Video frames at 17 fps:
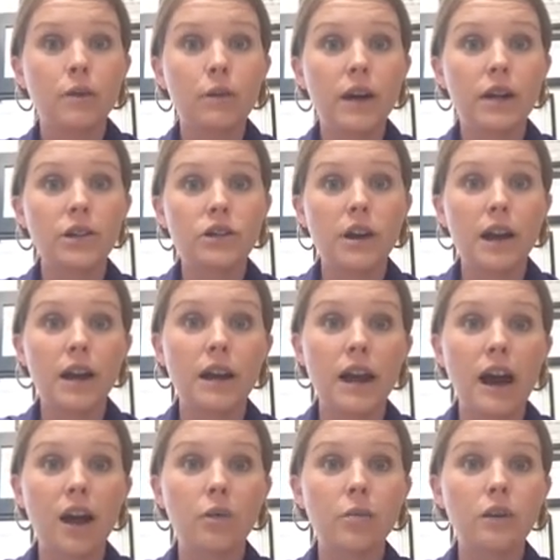which I
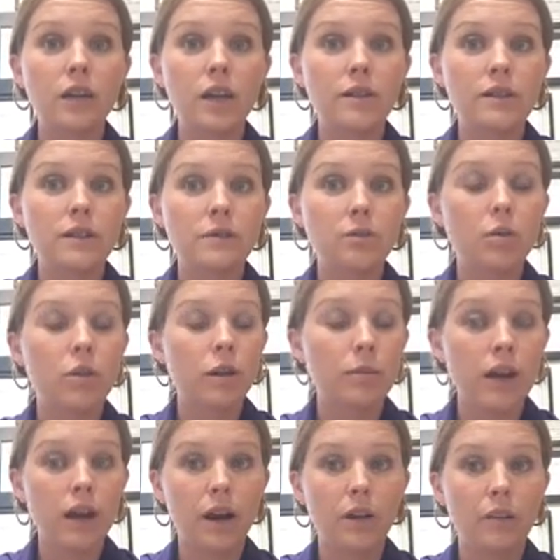now believe is more
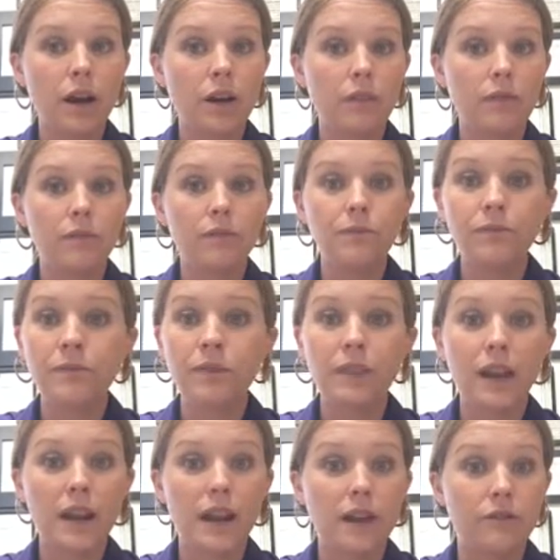paramount
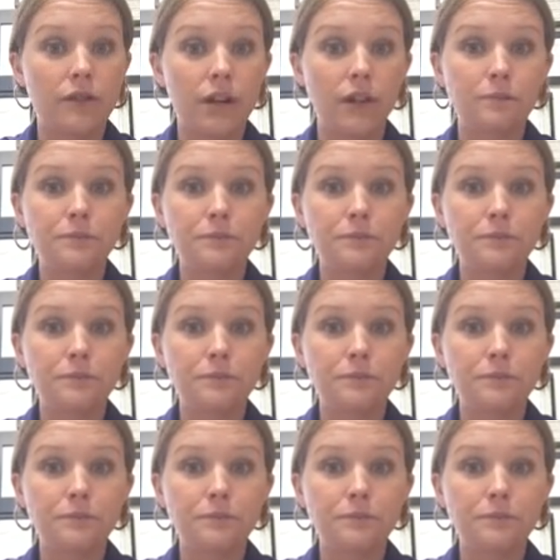than ever.